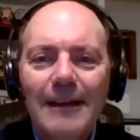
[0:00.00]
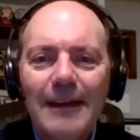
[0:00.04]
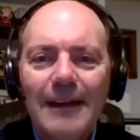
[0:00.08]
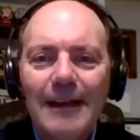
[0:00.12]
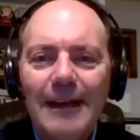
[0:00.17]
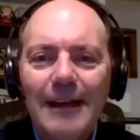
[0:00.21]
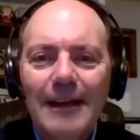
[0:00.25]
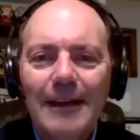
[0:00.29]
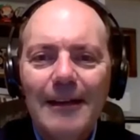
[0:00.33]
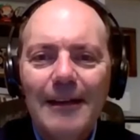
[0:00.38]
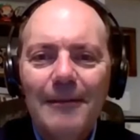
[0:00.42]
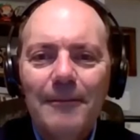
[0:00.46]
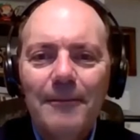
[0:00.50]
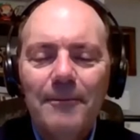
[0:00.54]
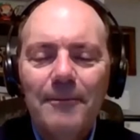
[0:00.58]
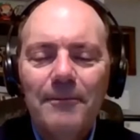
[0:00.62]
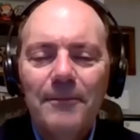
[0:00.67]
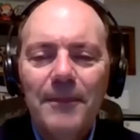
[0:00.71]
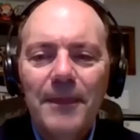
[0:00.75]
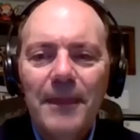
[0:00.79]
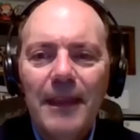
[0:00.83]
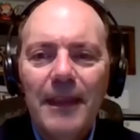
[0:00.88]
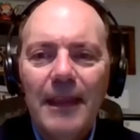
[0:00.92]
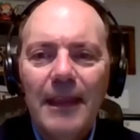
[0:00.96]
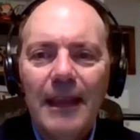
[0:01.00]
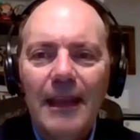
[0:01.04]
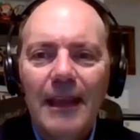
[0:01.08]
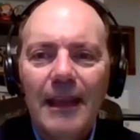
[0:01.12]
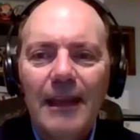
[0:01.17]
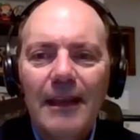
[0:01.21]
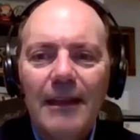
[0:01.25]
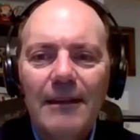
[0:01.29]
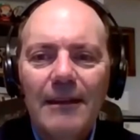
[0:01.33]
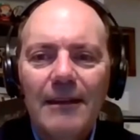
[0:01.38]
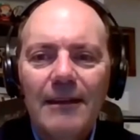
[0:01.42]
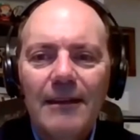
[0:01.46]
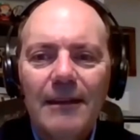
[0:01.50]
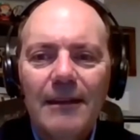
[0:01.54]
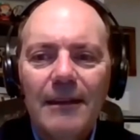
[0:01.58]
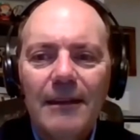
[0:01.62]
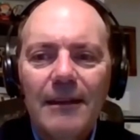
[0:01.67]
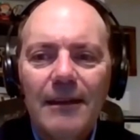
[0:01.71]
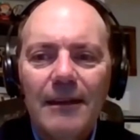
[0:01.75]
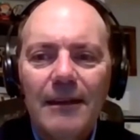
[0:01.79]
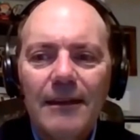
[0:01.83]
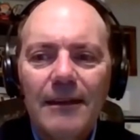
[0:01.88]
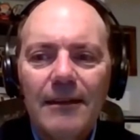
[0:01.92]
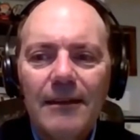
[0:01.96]
Um, and
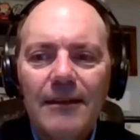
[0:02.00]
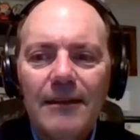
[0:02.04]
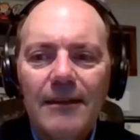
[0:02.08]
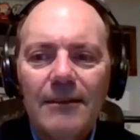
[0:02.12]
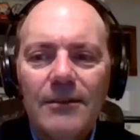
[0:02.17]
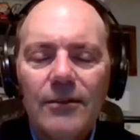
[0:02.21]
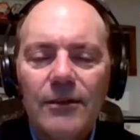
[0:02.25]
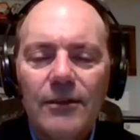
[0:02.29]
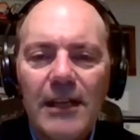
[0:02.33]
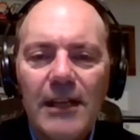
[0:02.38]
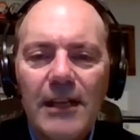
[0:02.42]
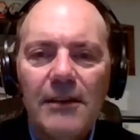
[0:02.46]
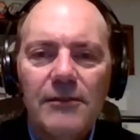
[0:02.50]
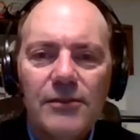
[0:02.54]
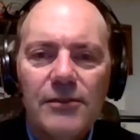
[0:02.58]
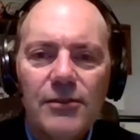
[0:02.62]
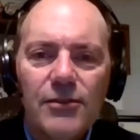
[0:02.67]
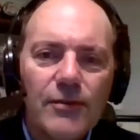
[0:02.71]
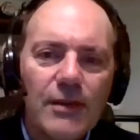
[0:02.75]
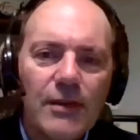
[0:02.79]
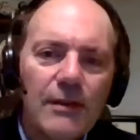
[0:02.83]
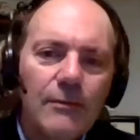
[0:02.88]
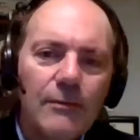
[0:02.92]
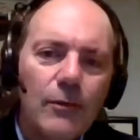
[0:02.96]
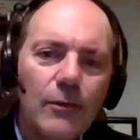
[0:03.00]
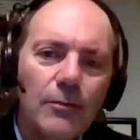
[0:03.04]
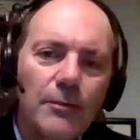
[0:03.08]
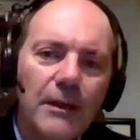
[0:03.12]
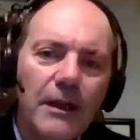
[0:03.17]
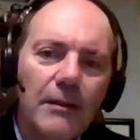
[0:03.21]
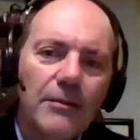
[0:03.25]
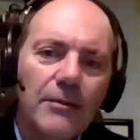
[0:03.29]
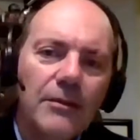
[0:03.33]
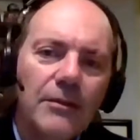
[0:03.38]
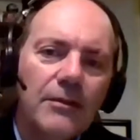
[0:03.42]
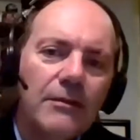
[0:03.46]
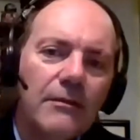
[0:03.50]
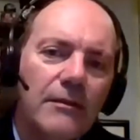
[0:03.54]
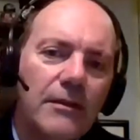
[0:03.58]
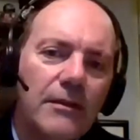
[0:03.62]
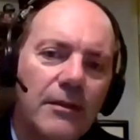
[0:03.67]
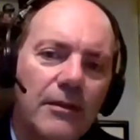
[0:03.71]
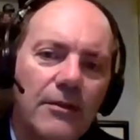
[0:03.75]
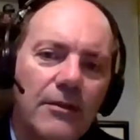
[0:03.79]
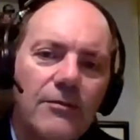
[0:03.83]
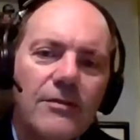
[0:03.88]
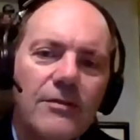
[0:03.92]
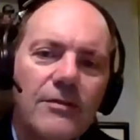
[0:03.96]
uh, so downstream we'll be able to,
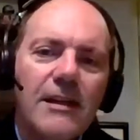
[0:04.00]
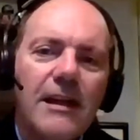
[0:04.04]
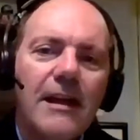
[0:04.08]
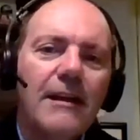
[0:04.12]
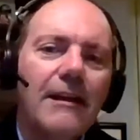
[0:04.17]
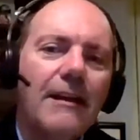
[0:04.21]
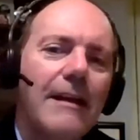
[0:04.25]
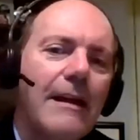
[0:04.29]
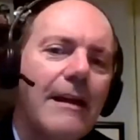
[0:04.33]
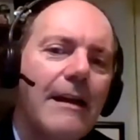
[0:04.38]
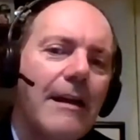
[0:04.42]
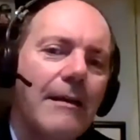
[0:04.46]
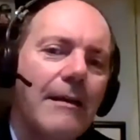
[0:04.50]
to use that.